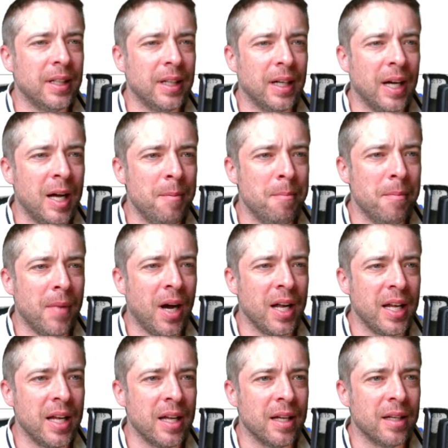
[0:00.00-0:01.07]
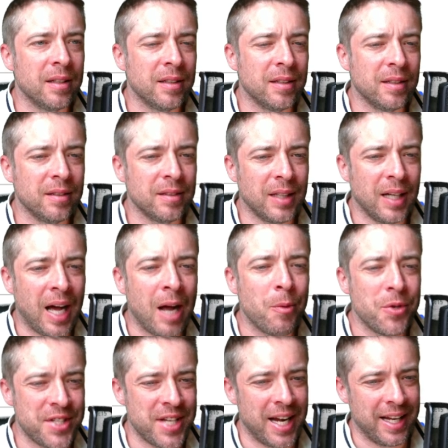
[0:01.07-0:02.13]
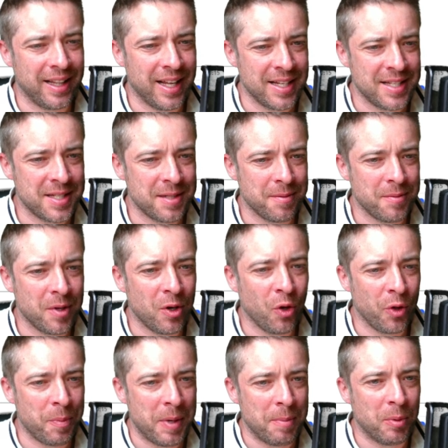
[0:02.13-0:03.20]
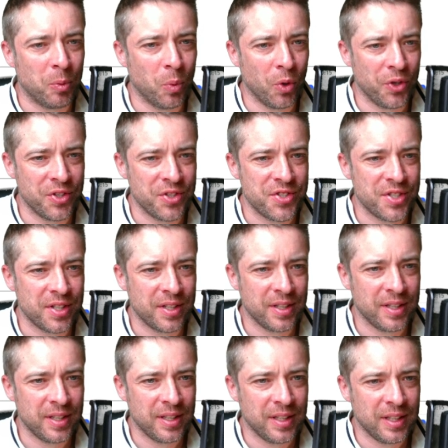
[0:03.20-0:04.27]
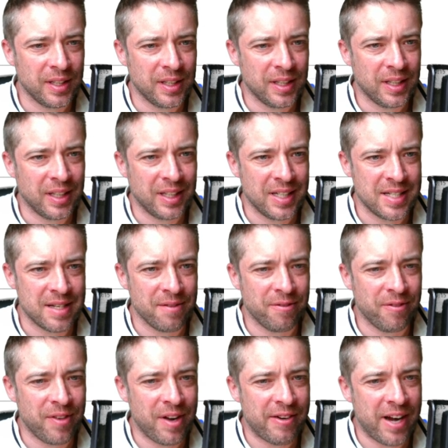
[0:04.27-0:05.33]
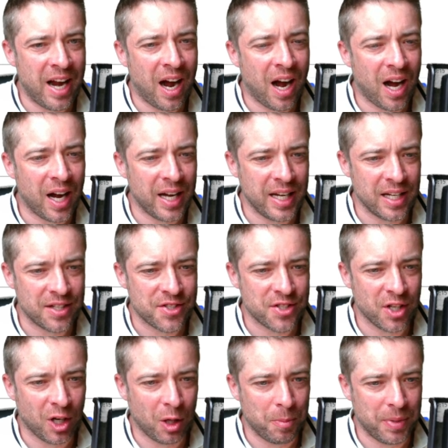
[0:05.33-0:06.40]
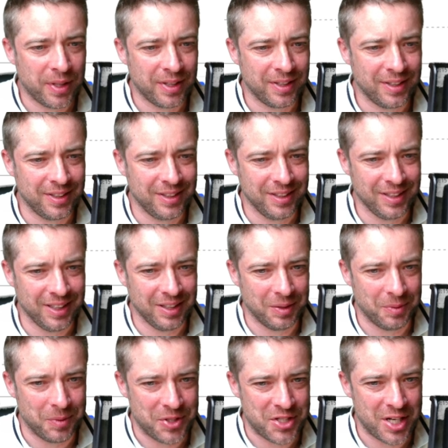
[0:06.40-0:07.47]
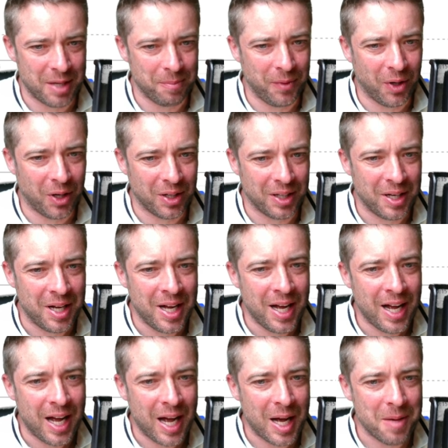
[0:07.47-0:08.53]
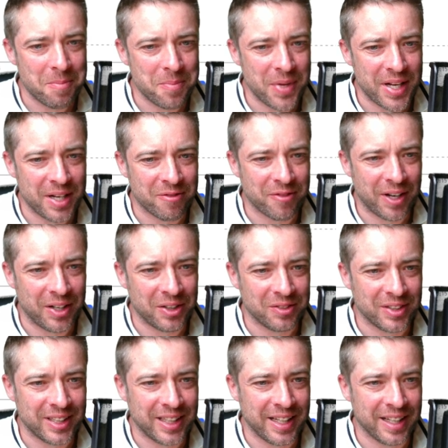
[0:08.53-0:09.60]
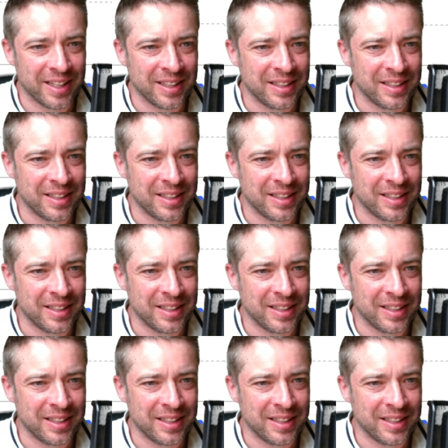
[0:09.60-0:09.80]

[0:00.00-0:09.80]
I would take this. Other people wouldn't. There's a very high stop, which I'm not a big fan of either.